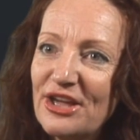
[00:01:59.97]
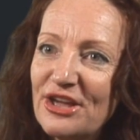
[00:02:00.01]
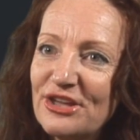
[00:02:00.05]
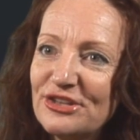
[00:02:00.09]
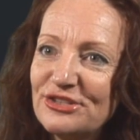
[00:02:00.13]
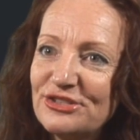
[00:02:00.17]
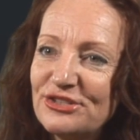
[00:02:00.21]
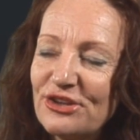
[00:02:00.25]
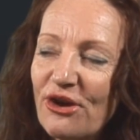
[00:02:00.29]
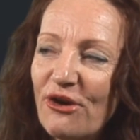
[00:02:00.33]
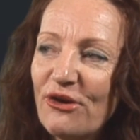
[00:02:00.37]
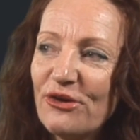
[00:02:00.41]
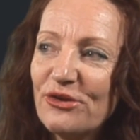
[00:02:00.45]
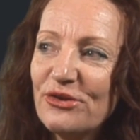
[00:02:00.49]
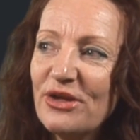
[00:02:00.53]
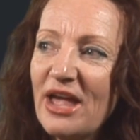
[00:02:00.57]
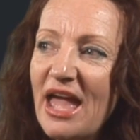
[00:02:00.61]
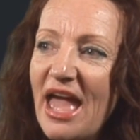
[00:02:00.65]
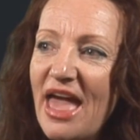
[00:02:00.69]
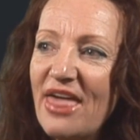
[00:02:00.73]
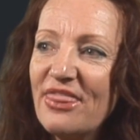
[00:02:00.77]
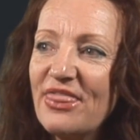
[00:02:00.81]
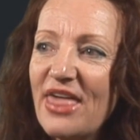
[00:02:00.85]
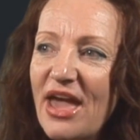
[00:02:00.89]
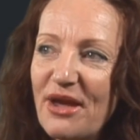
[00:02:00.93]
So
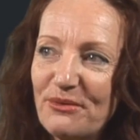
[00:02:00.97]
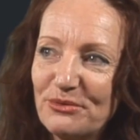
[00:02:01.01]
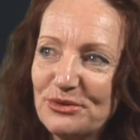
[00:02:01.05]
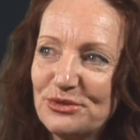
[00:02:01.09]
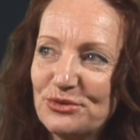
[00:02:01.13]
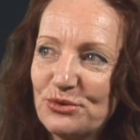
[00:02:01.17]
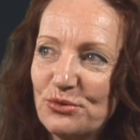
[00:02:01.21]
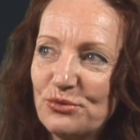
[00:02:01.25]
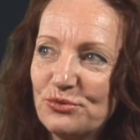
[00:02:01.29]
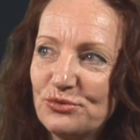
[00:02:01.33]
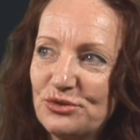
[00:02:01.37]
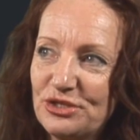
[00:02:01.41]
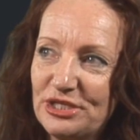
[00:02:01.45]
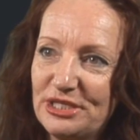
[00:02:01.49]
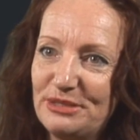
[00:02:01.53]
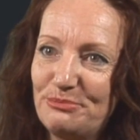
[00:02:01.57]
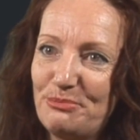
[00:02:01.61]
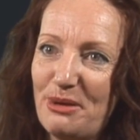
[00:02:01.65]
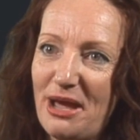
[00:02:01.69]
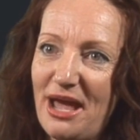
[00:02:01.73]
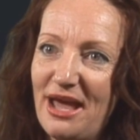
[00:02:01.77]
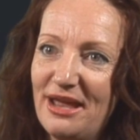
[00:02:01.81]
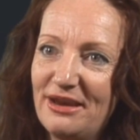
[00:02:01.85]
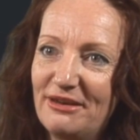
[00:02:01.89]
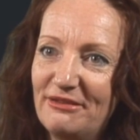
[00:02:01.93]
that was all just
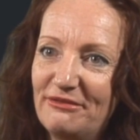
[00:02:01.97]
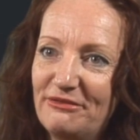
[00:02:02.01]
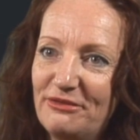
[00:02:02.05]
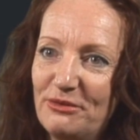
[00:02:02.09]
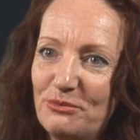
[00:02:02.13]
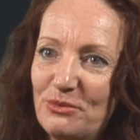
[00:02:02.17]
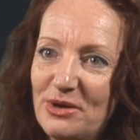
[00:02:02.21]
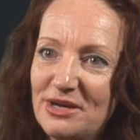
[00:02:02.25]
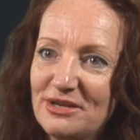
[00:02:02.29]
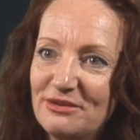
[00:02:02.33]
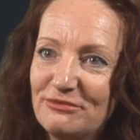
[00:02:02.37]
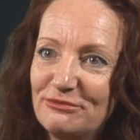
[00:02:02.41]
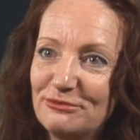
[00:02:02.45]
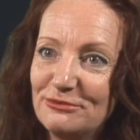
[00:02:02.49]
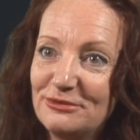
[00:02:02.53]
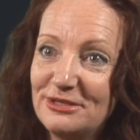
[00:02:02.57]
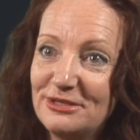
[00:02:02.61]
part of the wonderful